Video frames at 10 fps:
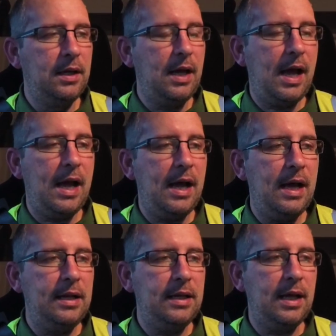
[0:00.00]

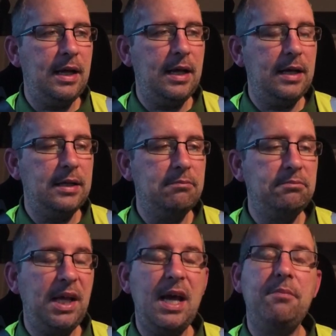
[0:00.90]
And
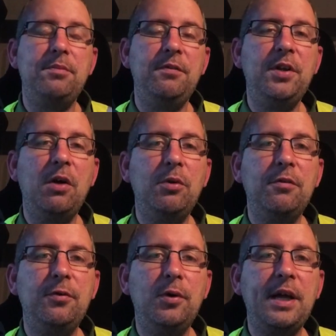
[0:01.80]
yeah, if you don't want
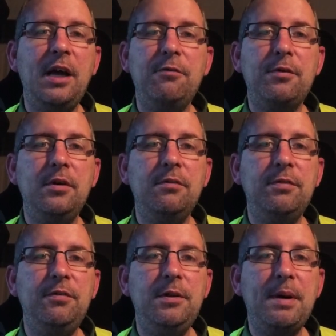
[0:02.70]
to fork out
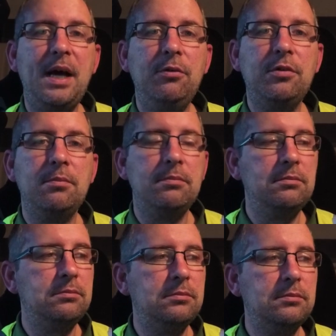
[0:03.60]
£350,
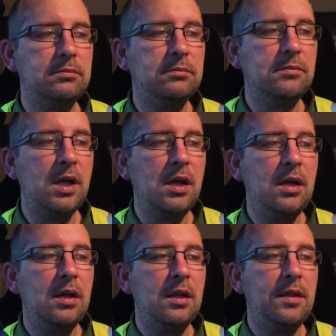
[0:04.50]

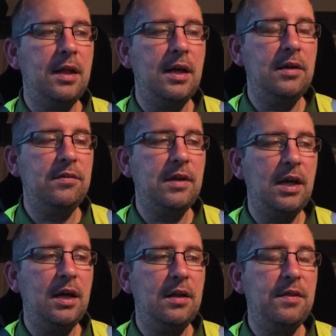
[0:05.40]

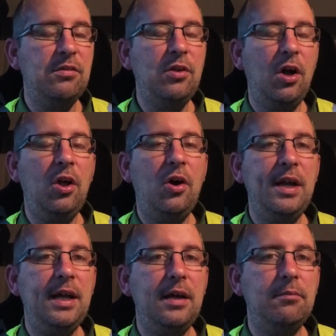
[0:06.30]
there's not a lot
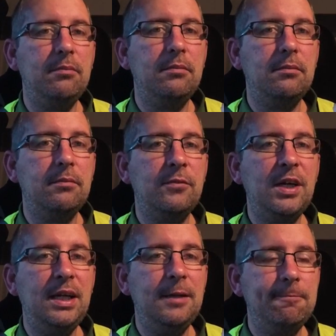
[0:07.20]
in it,
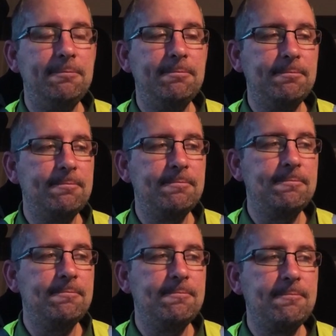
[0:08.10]
really.
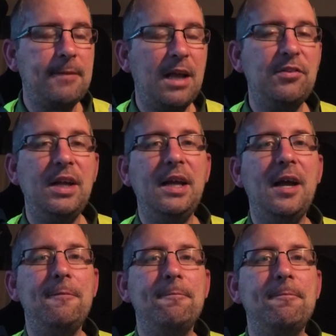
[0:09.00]
So there you
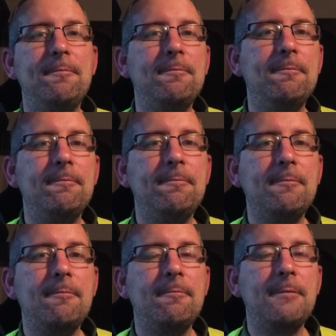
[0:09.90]
go.
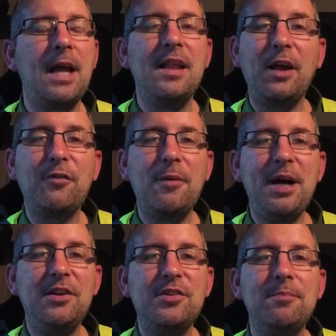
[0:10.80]
Thanks very
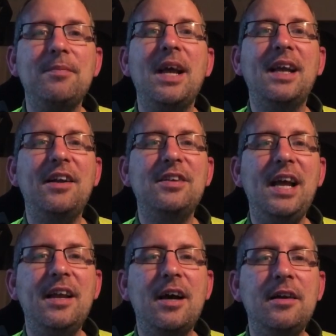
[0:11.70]
much. Catch you
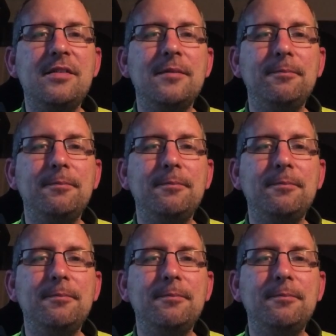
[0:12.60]
later, guys.